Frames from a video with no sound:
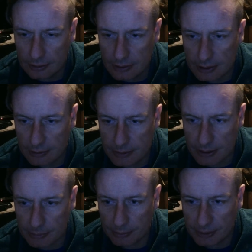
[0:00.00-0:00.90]
See,
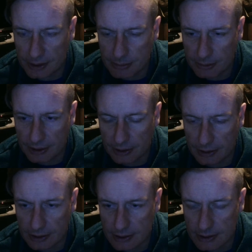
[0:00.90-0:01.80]
I'm coming this week
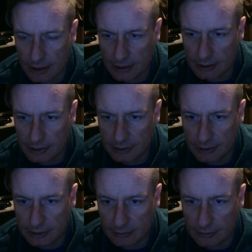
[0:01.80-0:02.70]
is a
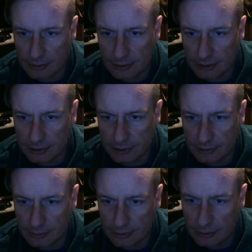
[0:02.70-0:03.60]
DDR
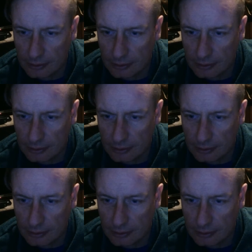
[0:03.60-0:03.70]
T-shirt,